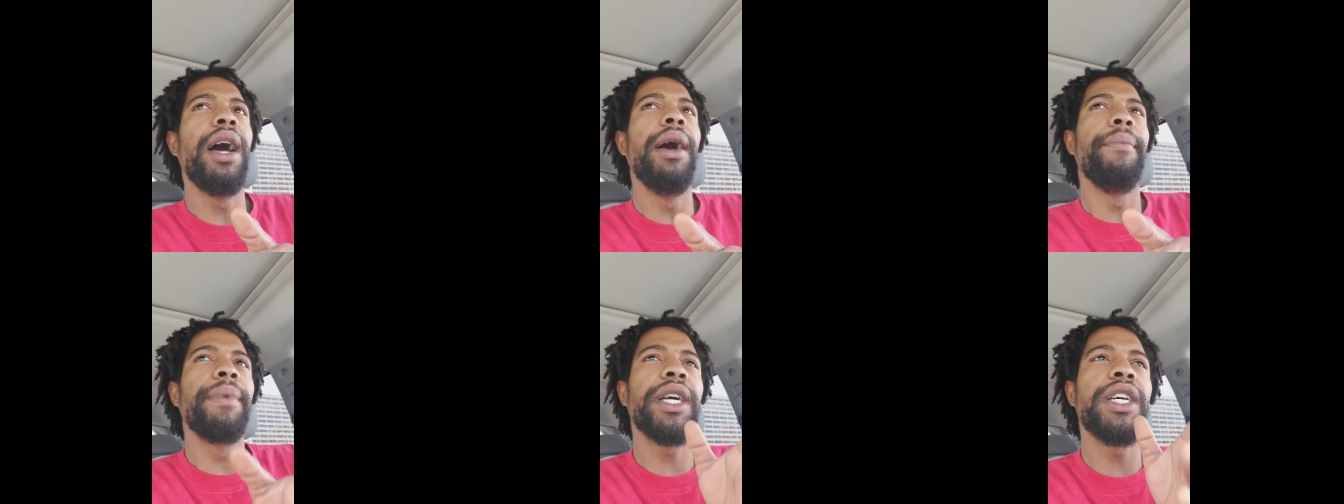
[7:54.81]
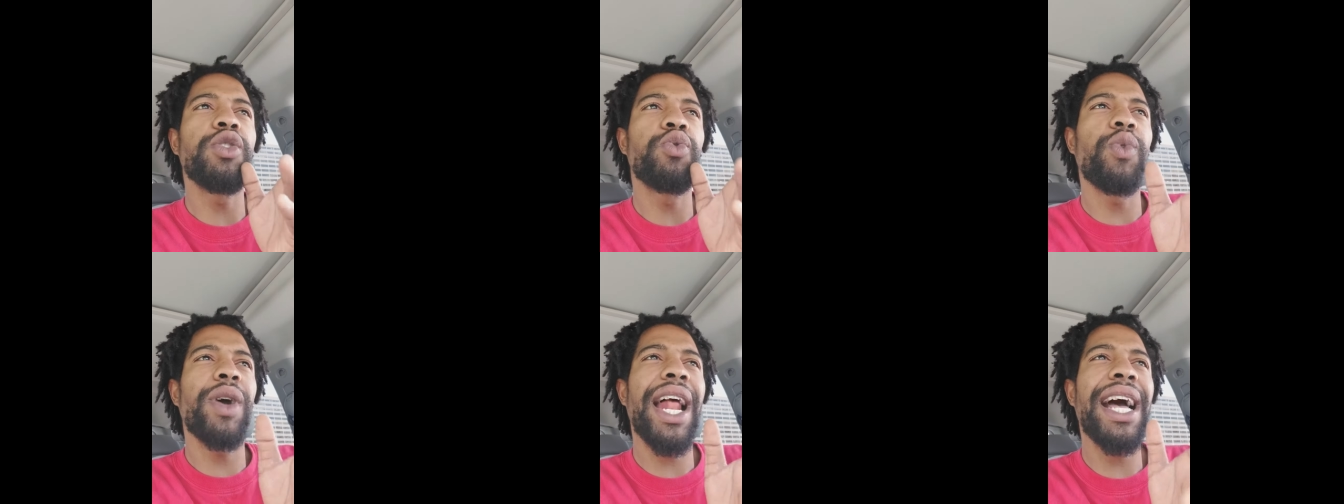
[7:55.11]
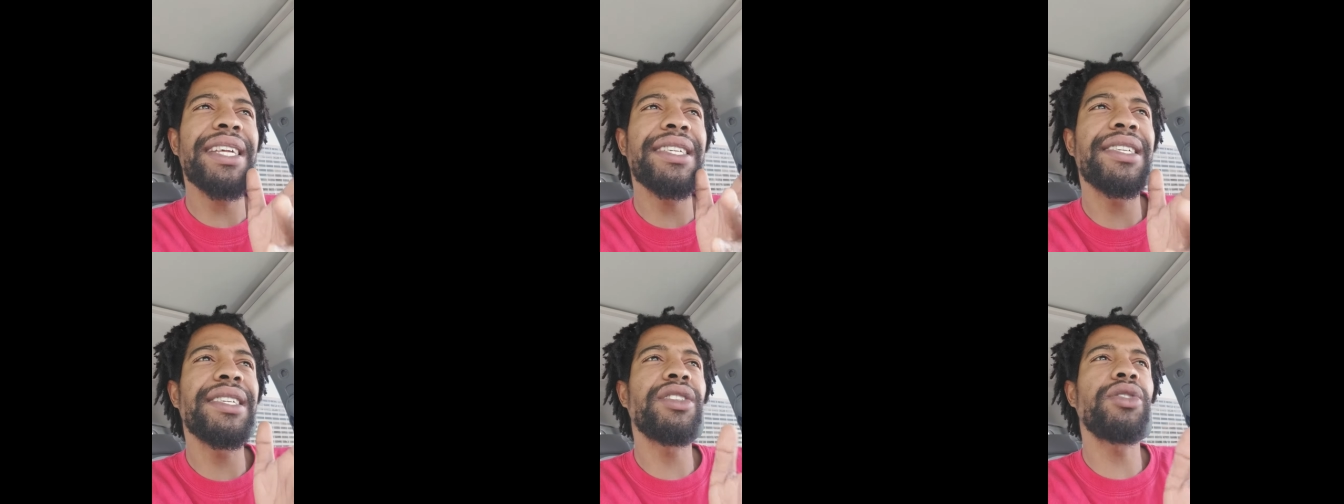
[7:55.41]
Because when
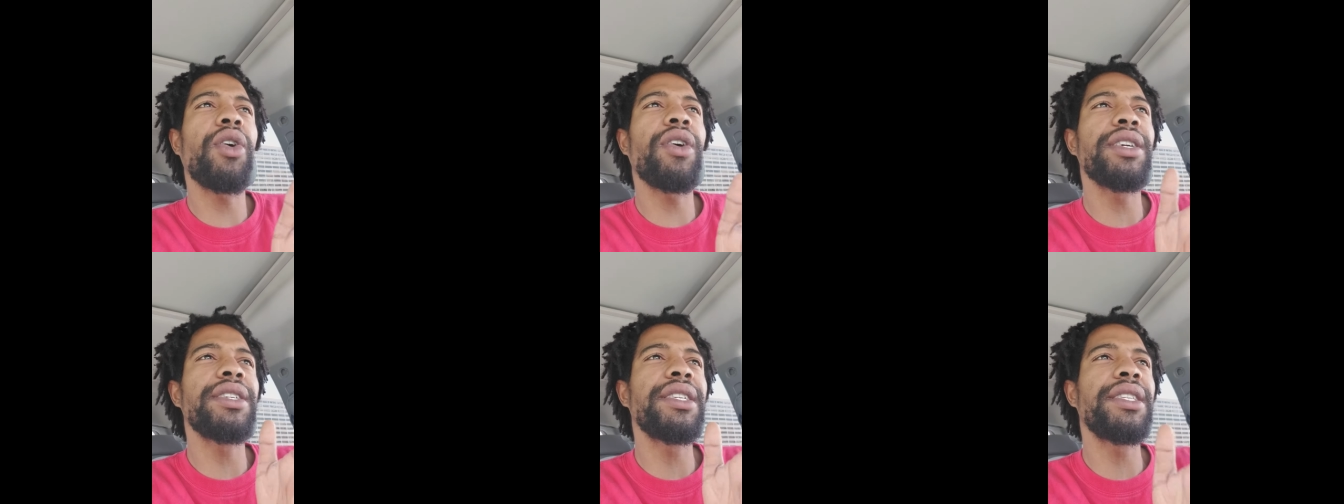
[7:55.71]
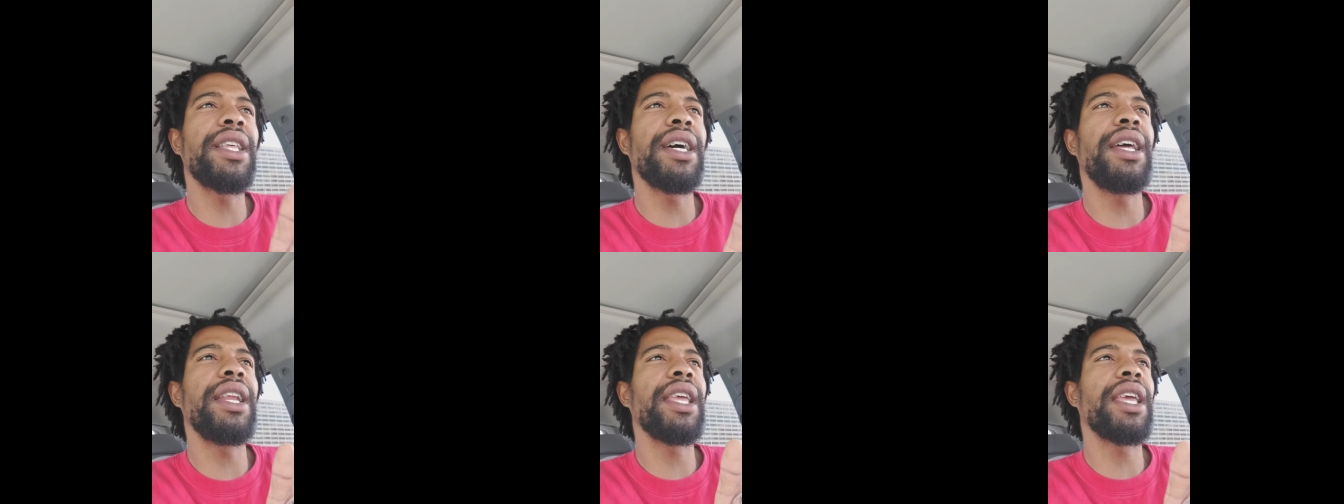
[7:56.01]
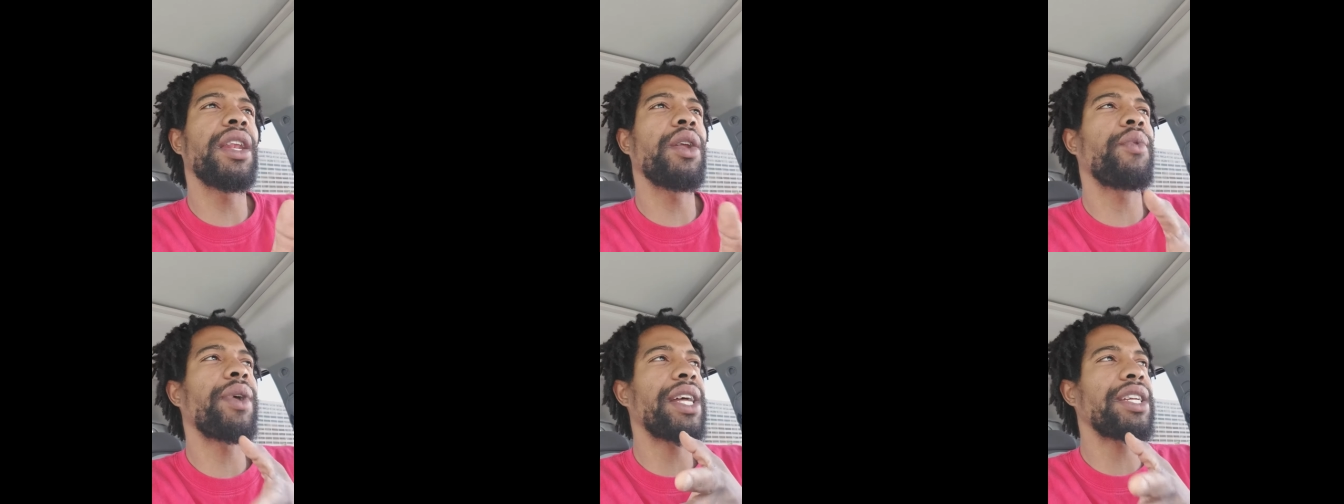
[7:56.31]
I start studying
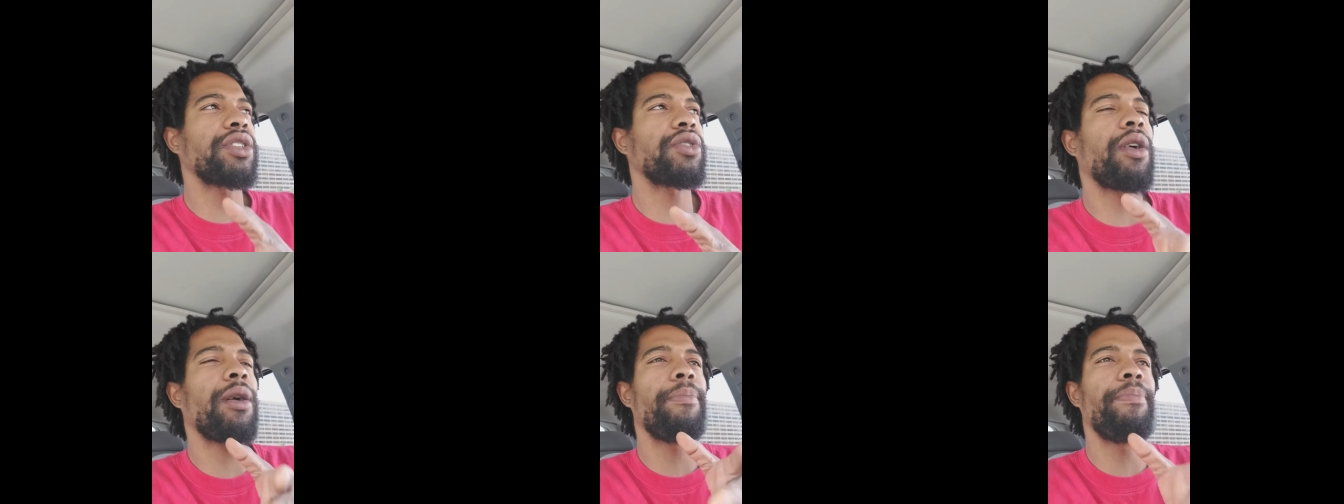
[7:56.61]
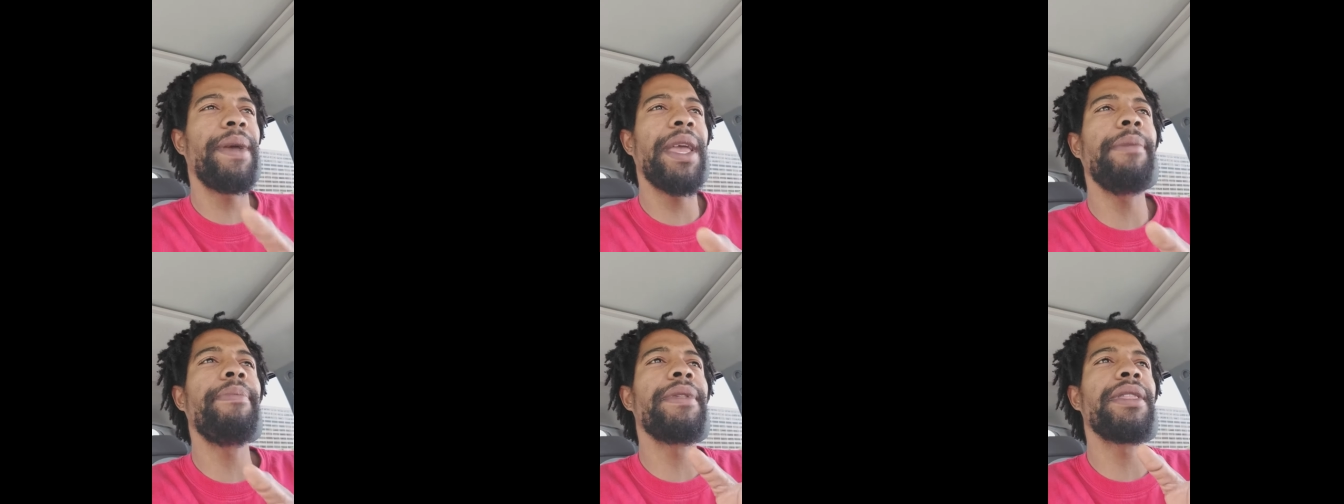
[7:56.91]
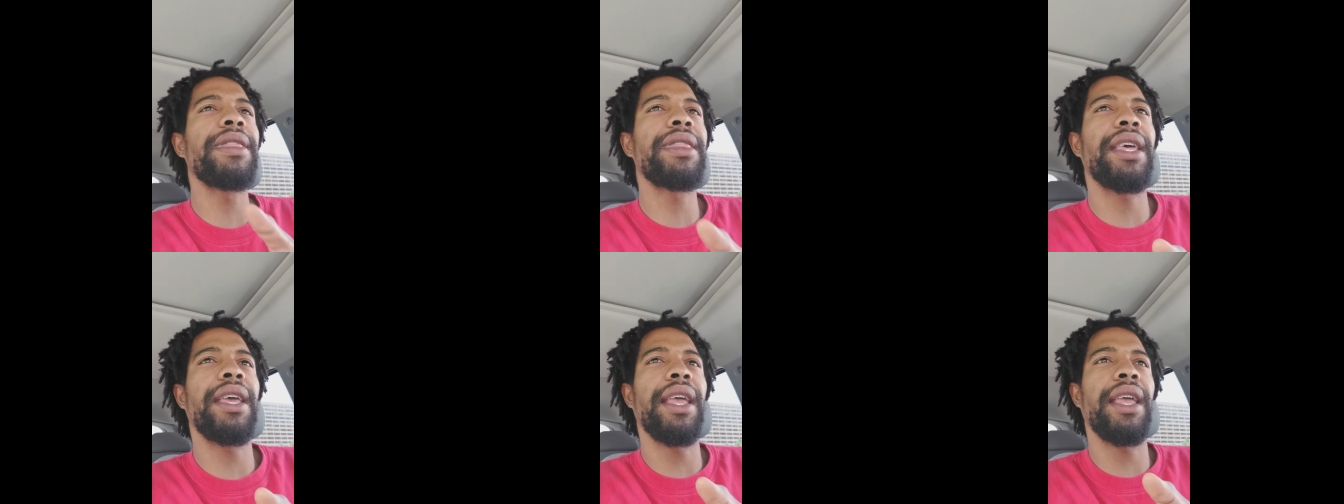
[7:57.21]
and when I start
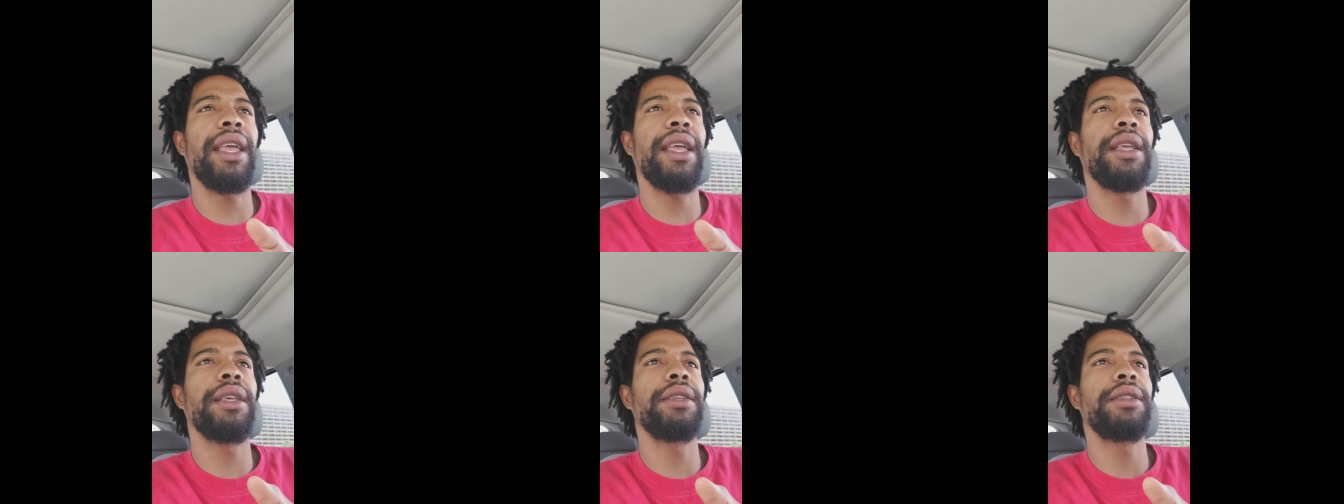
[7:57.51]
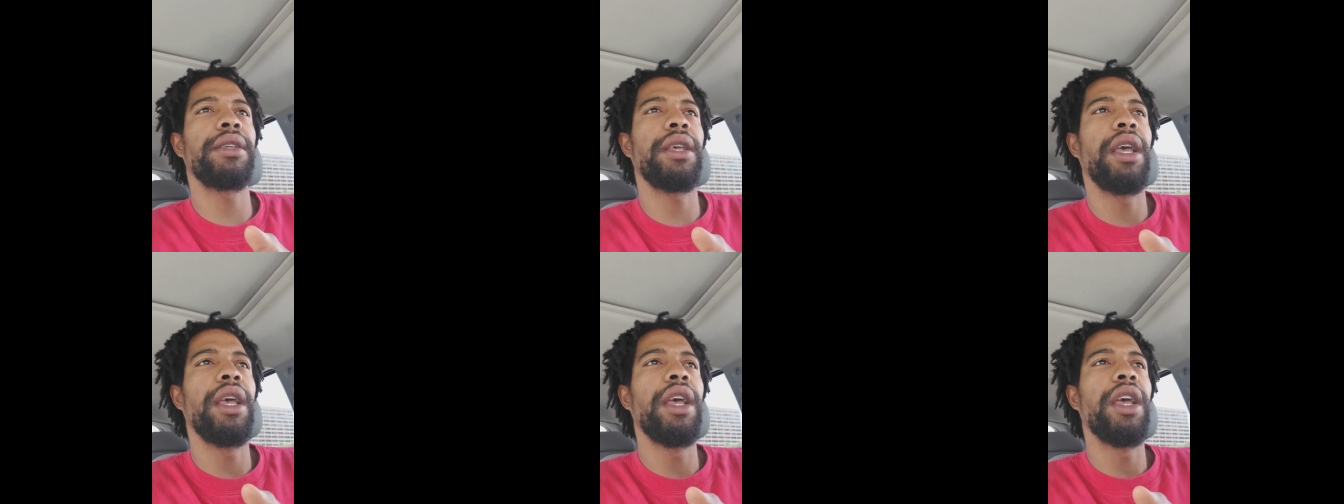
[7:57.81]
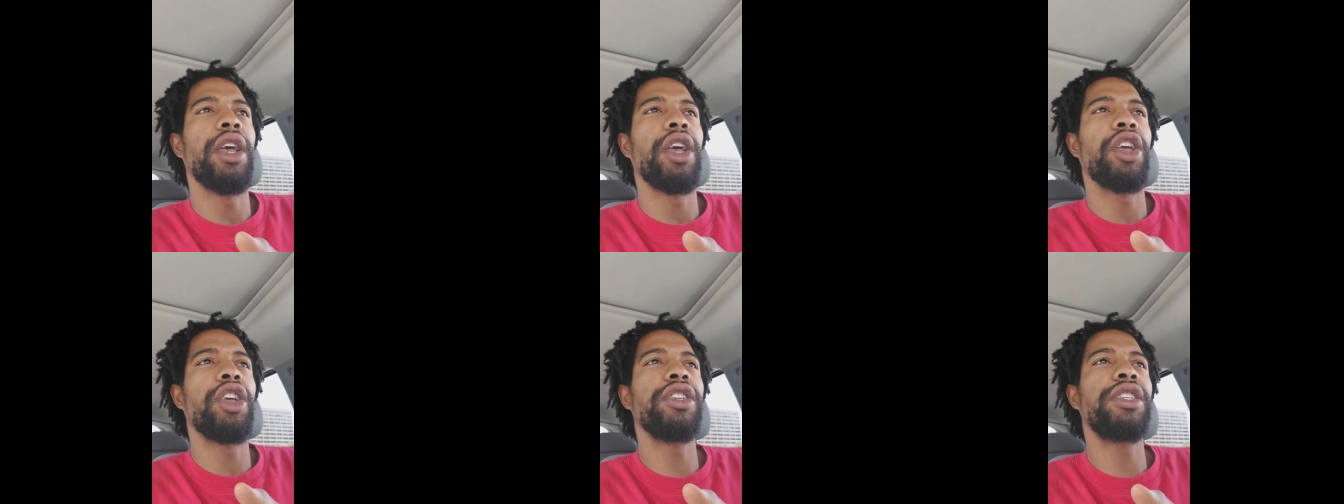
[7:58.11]
peeping things,
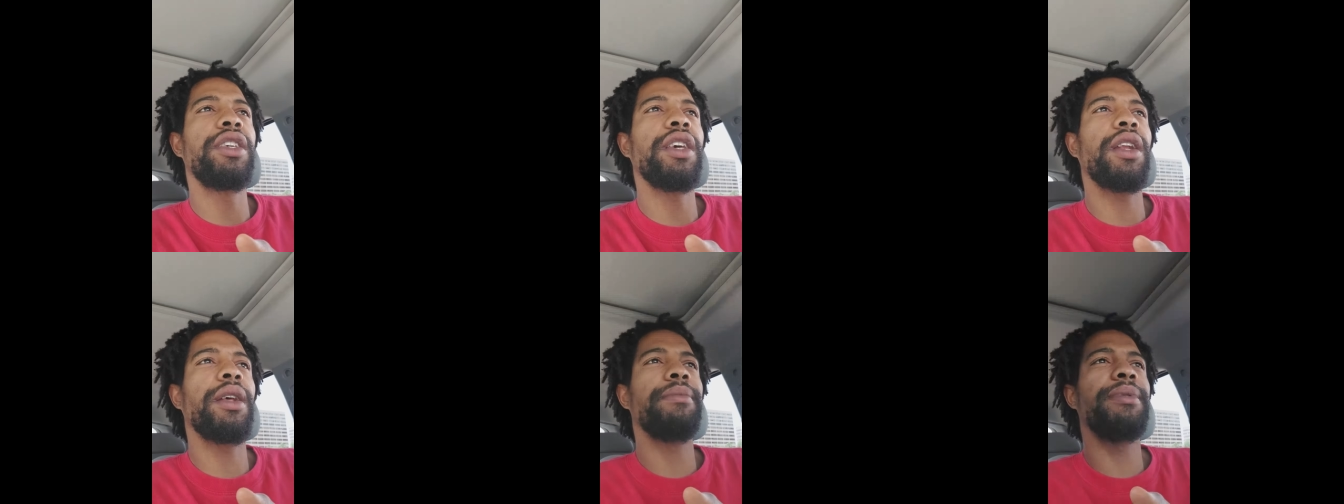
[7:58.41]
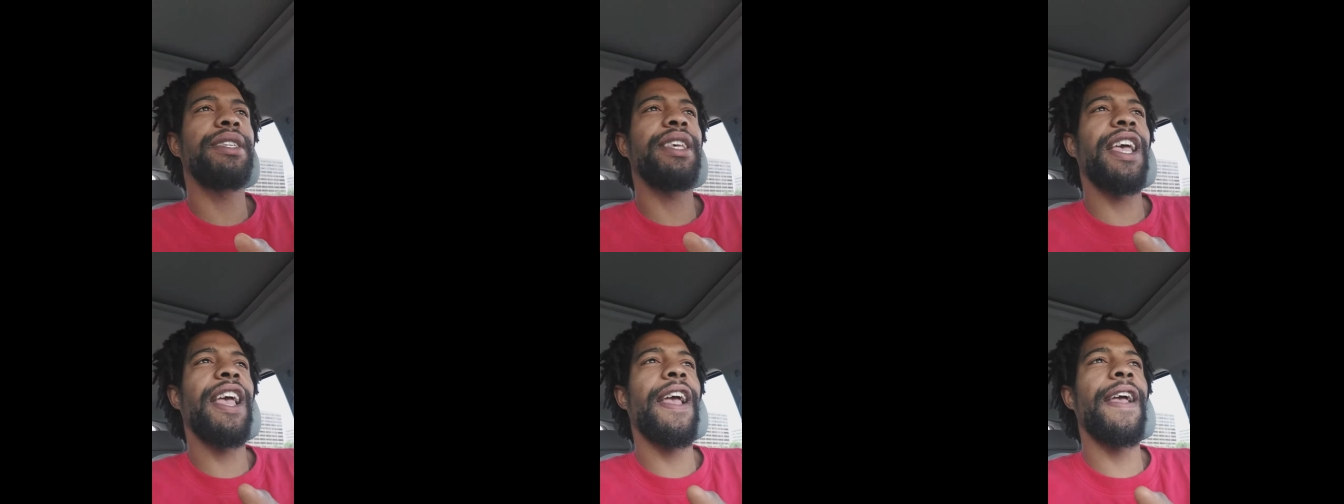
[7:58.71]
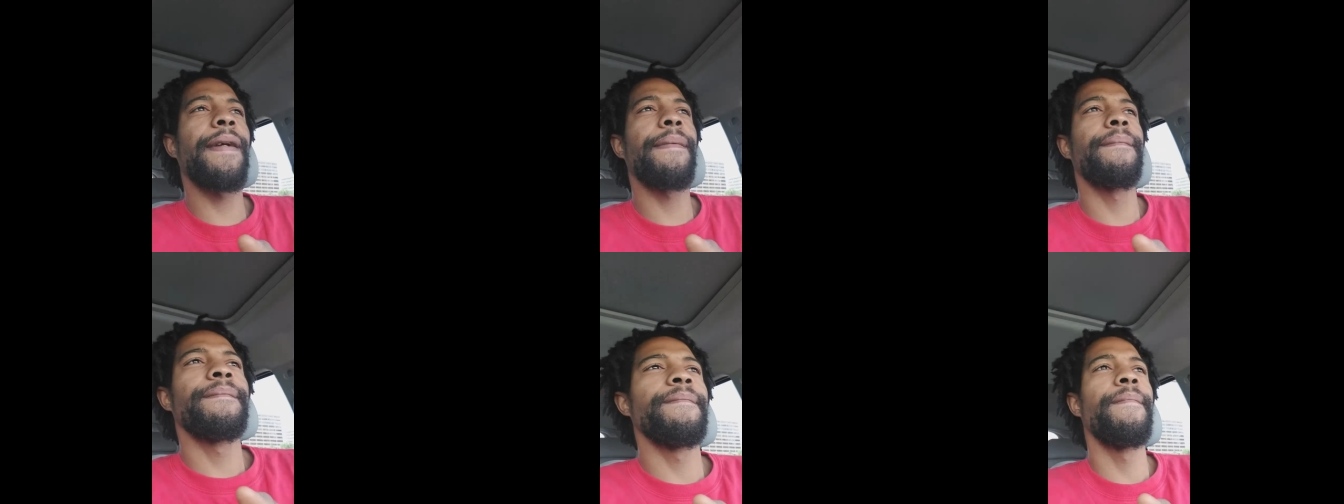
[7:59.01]
you see what I'm
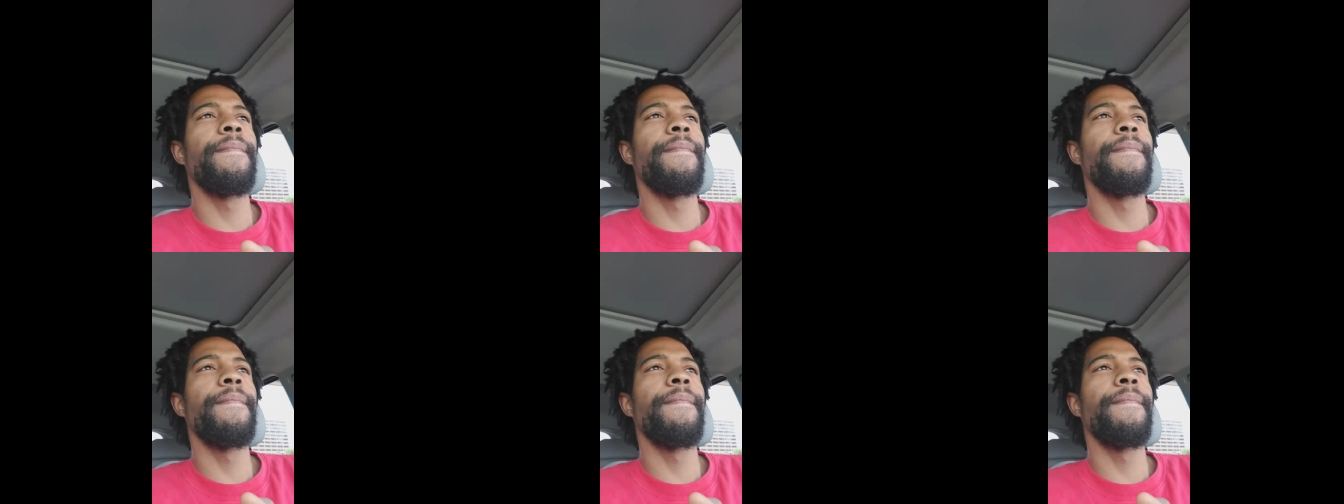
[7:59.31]
saying?